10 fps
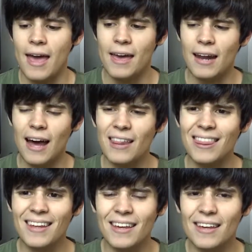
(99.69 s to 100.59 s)
And I
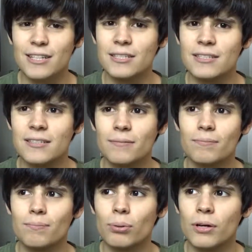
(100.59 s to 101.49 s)
think it's
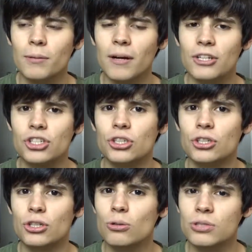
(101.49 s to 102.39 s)
pretty much
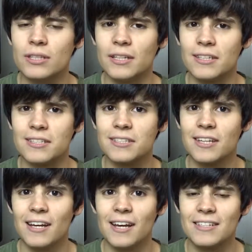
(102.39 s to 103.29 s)
useless
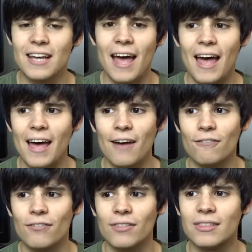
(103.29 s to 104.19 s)
to
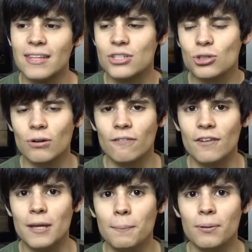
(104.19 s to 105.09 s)
have this sort of
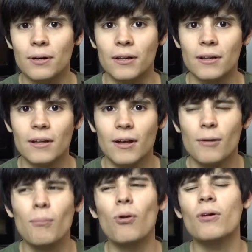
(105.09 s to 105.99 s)
input,
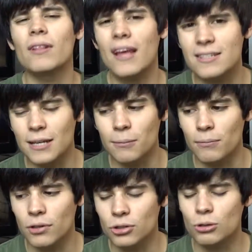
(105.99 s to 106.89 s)
more or less
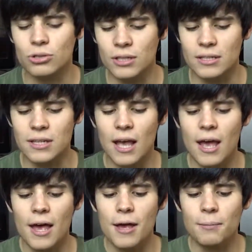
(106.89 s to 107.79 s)
useless,
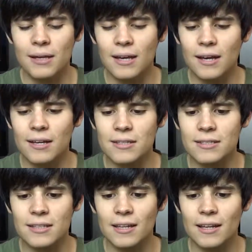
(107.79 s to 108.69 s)
because